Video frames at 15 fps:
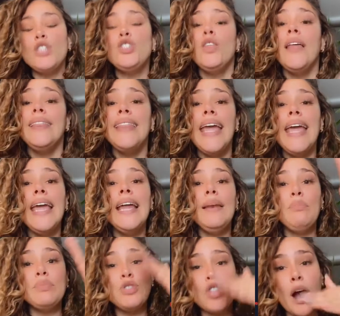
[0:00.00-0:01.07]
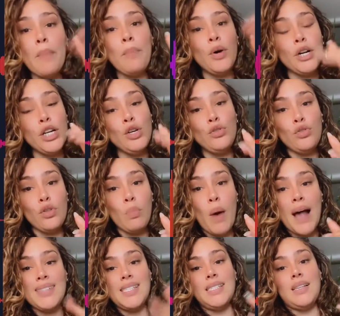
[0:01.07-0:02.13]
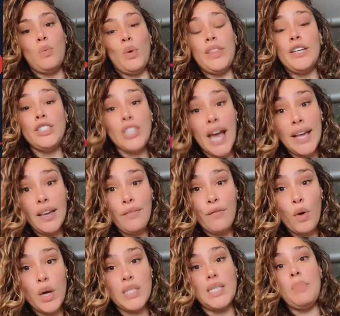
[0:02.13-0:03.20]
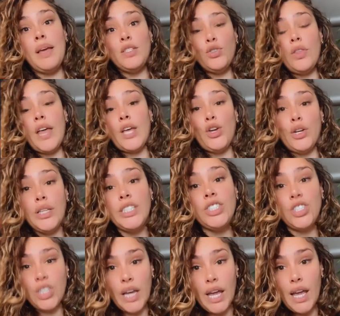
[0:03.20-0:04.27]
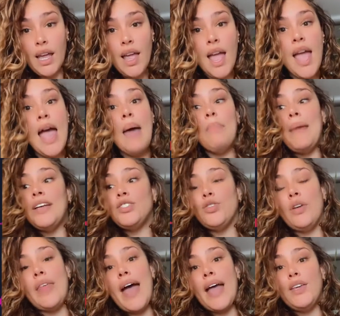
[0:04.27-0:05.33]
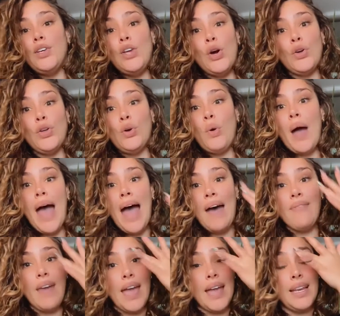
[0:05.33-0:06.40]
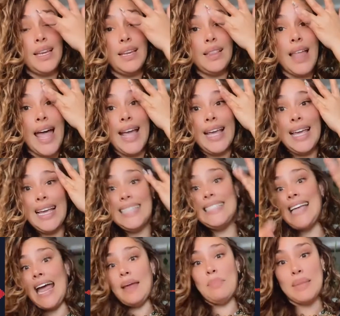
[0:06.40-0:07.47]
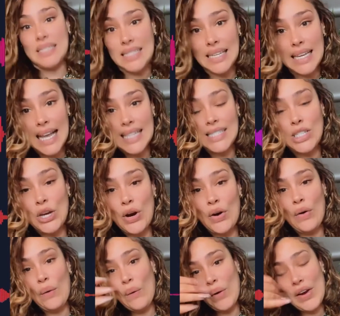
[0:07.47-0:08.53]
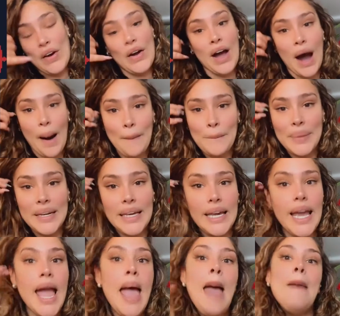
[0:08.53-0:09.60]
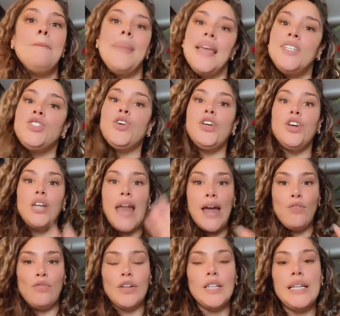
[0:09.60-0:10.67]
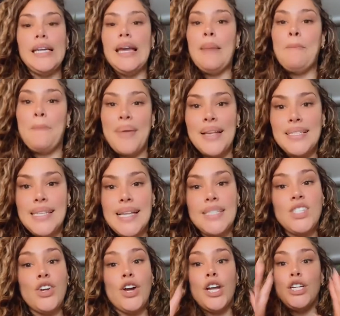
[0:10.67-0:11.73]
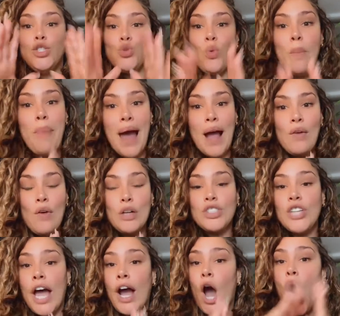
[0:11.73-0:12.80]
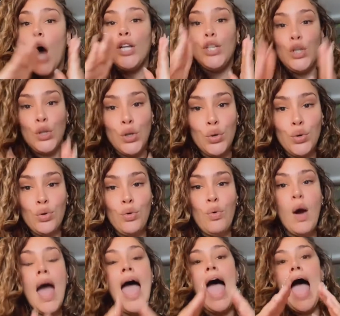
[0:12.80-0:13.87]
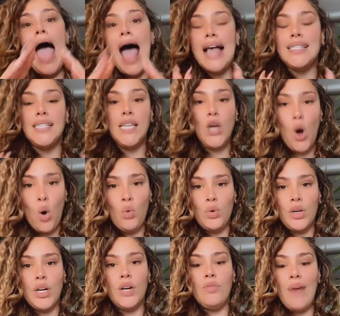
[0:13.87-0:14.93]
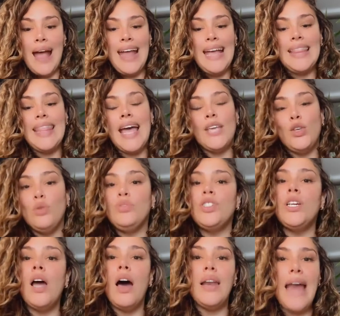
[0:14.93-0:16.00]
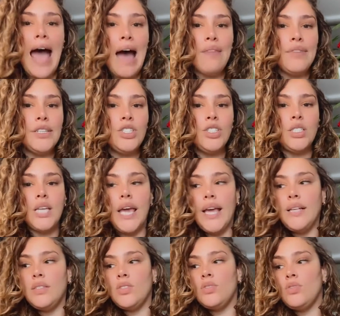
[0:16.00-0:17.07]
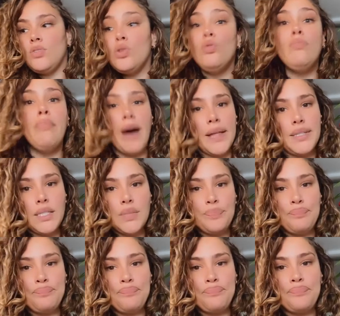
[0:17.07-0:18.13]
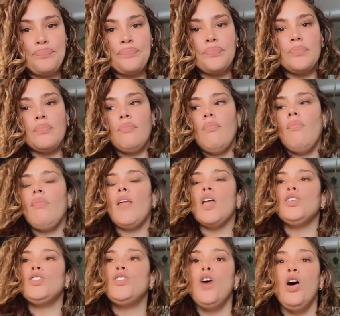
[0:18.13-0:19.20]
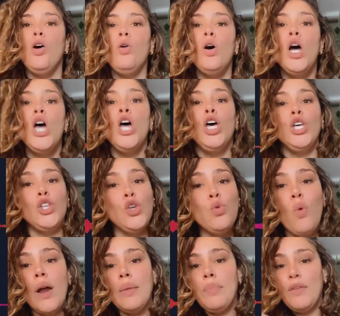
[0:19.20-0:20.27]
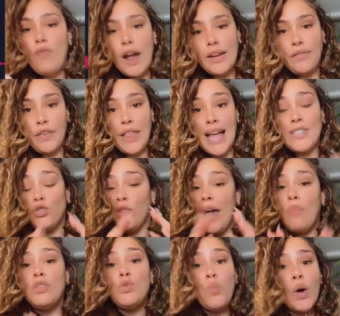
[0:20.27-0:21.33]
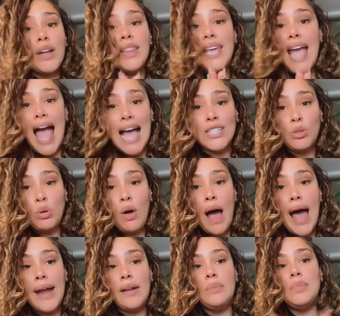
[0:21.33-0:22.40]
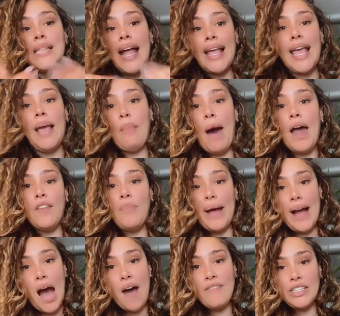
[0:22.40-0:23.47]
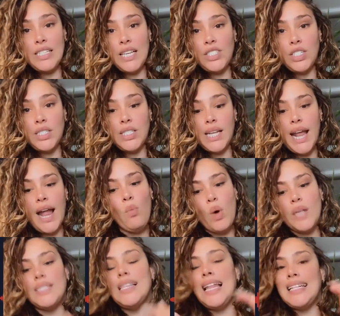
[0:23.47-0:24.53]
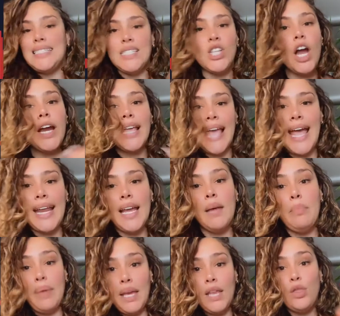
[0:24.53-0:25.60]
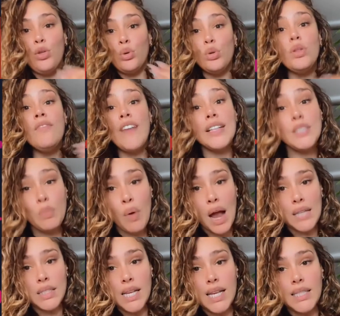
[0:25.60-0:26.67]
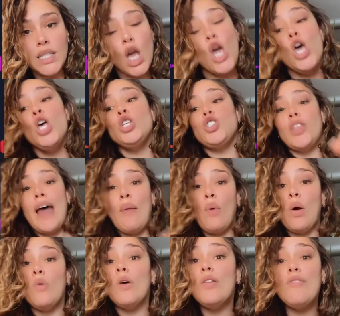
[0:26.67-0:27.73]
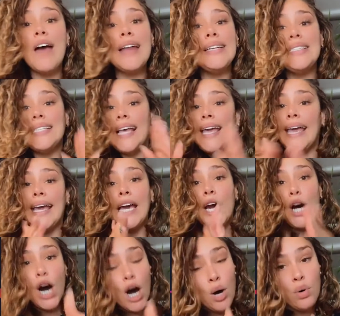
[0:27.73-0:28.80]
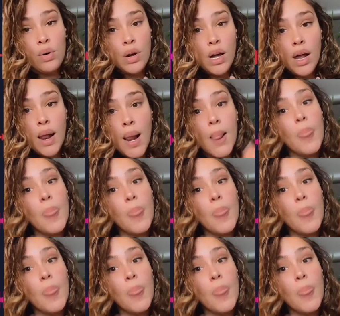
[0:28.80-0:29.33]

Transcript: so that they can start putting you through the process. And what they're checking for is to make sure that you're legit, make sure that, you don't have any indictments against your company, make sure you're really in business. They're going to do a background check on you as the owner, right? And that usually on average takes 2 months. So you want to be ready for that. So that was one of the actionable items that came out of my conversation today was let's start getting me through the vendor process so that when we're ready to hit go,